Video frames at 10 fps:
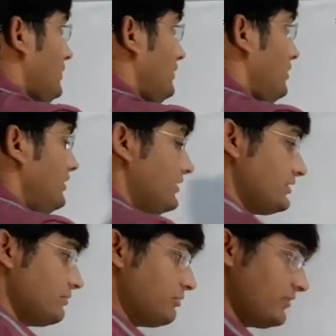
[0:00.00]
Now let us
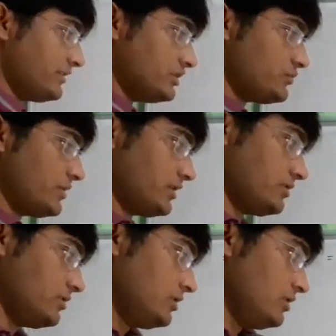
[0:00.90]
simplify this
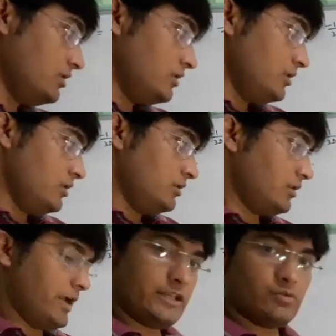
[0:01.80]
bracket. Now
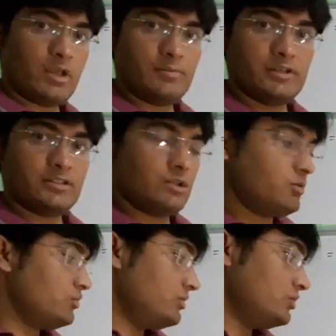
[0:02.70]
xy plus
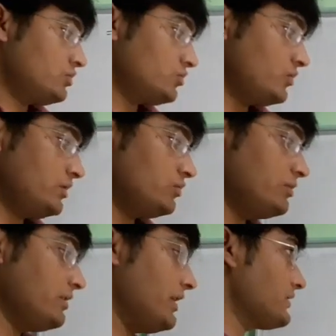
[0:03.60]
7 into 1 will
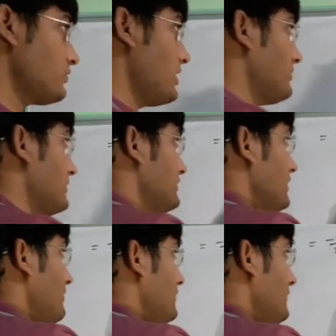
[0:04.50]
be xy plus
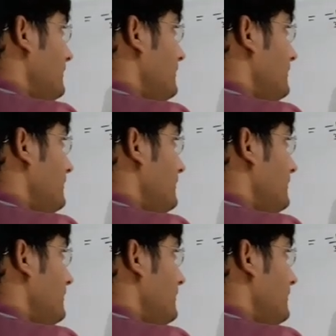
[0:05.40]
7.